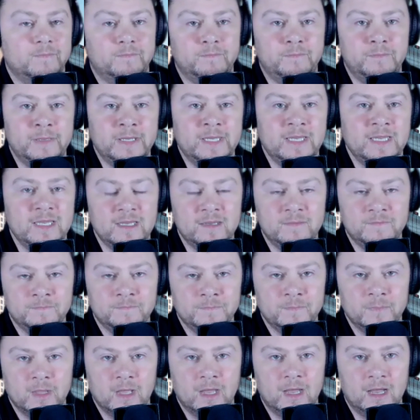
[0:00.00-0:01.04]
be
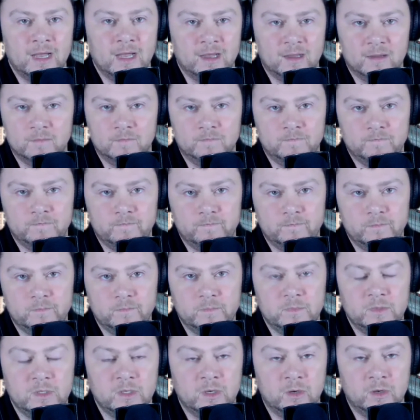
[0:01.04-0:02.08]

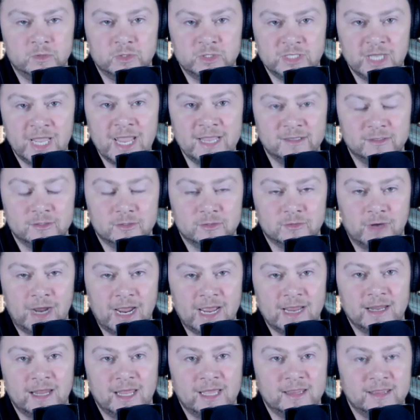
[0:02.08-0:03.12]
saints,
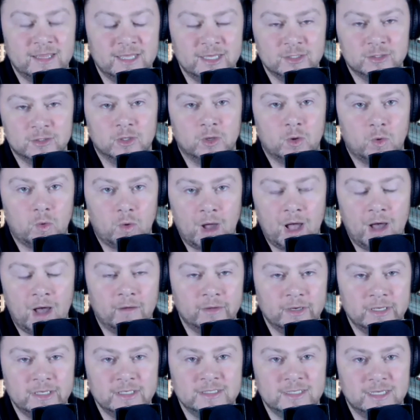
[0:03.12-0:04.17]
right? Like these are the
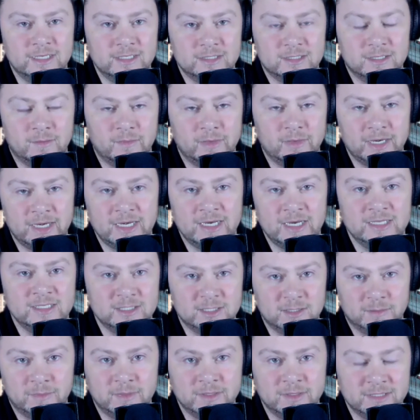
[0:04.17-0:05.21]
qualities that somebody needs
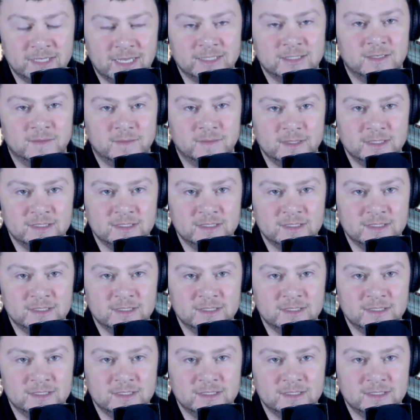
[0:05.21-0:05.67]
to possess to be